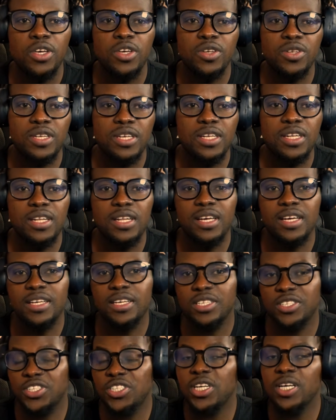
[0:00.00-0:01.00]
You need
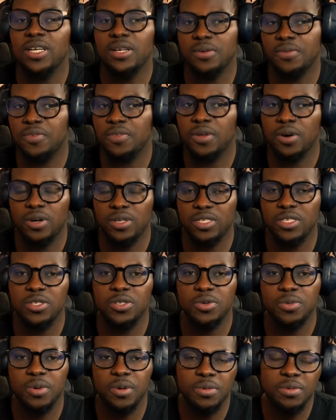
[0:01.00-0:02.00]
like a chain of thought
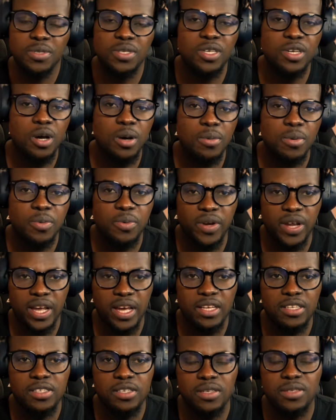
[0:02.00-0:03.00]
to be able to come up with the
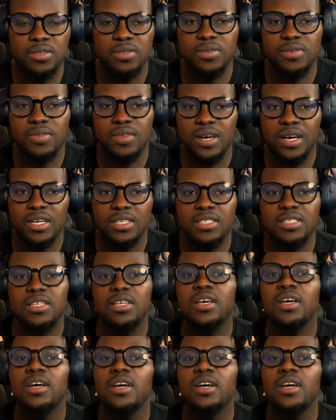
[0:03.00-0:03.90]
answer to that.